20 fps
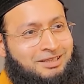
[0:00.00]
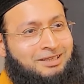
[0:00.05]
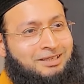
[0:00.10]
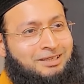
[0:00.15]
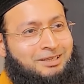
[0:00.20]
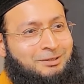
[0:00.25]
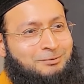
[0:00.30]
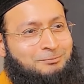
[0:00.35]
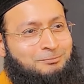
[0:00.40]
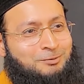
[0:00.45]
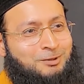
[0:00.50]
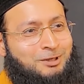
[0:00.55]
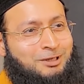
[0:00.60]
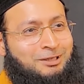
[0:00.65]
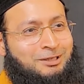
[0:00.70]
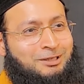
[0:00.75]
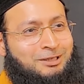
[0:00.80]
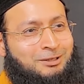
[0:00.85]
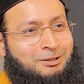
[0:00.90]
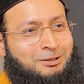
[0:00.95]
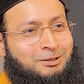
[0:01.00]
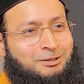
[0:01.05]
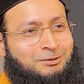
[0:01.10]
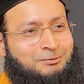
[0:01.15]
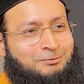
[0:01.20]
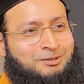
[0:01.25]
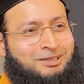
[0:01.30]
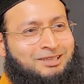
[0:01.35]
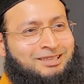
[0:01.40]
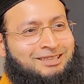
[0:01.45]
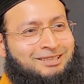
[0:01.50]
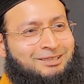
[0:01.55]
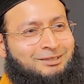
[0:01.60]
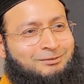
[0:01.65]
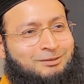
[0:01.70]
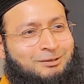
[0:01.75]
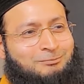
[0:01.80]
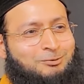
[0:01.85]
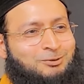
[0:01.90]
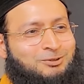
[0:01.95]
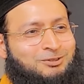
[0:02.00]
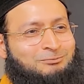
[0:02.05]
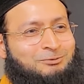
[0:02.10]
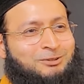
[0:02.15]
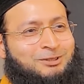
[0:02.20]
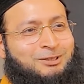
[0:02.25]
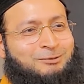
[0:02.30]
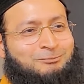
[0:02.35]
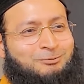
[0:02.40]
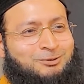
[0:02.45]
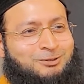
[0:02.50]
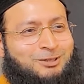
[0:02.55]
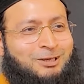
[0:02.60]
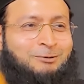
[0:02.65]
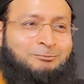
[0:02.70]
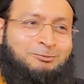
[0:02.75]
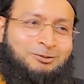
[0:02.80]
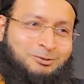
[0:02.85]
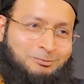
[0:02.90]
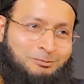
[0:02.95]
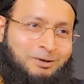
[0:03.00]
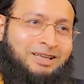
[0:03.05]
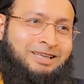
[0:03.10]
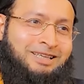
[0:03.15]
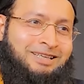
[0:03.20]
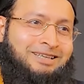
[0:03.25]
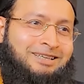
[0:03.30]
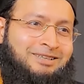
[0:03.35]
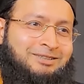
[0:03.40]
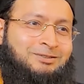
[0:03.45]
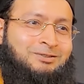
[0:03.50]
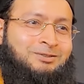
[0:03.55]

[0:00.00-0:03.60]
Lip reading: Brother Abdul Salam is smiling here,